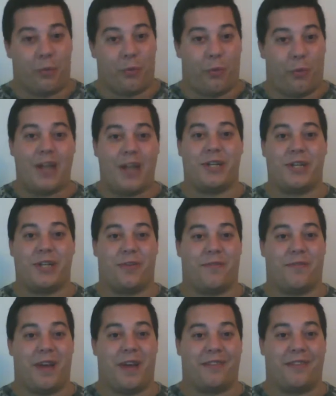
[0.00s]
watching
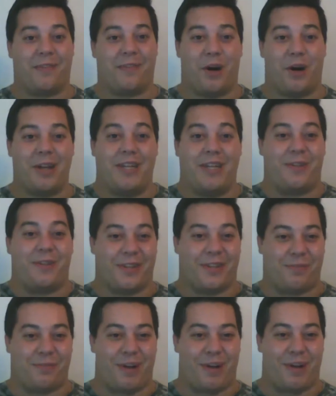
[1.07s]
your face and watching your
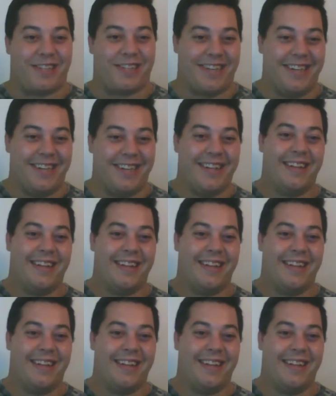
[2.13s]
expression,